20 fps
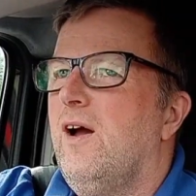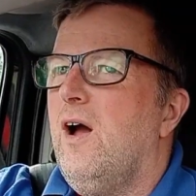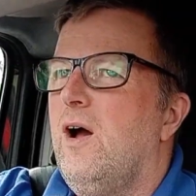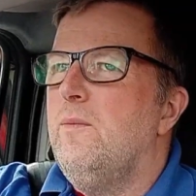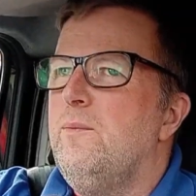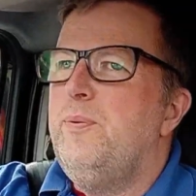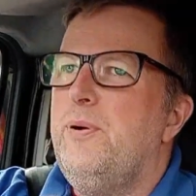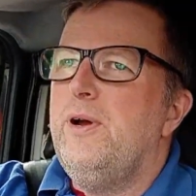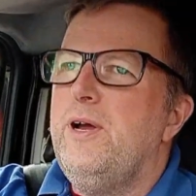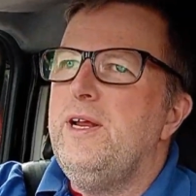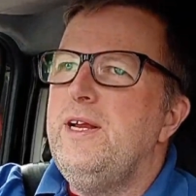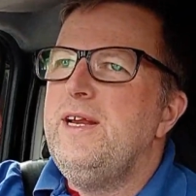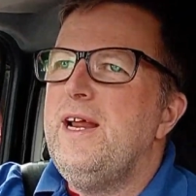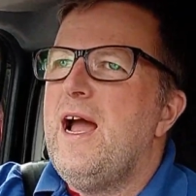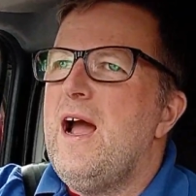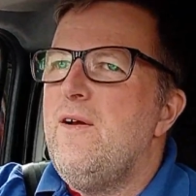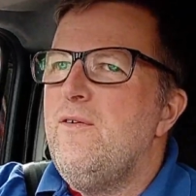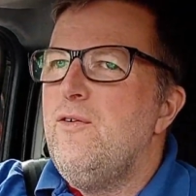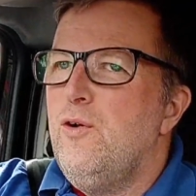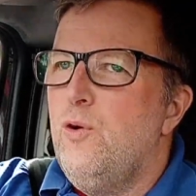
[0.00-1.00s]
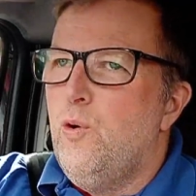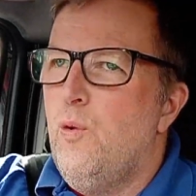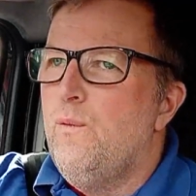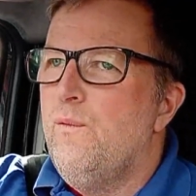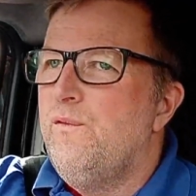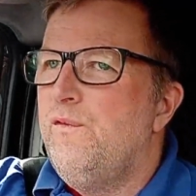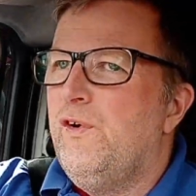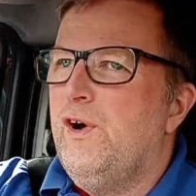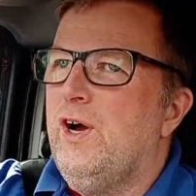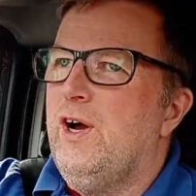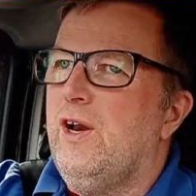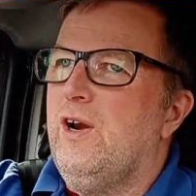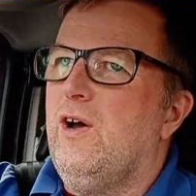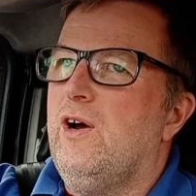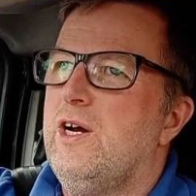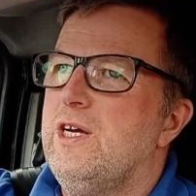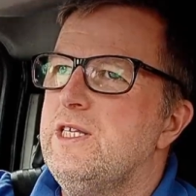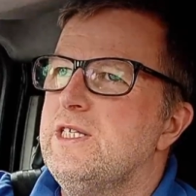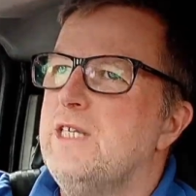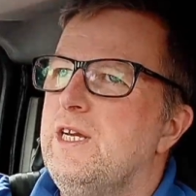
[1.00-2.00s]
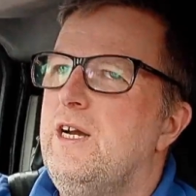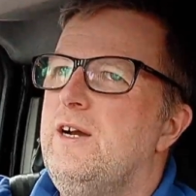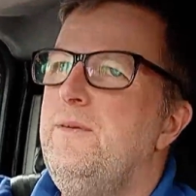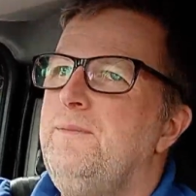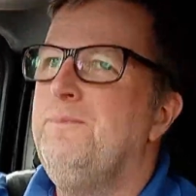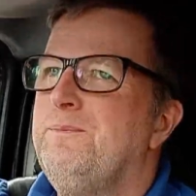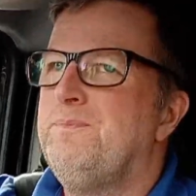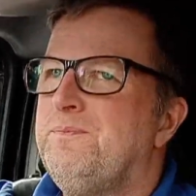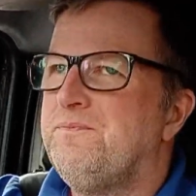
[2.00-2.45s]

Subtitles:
I'm putting down lawn fertiliser,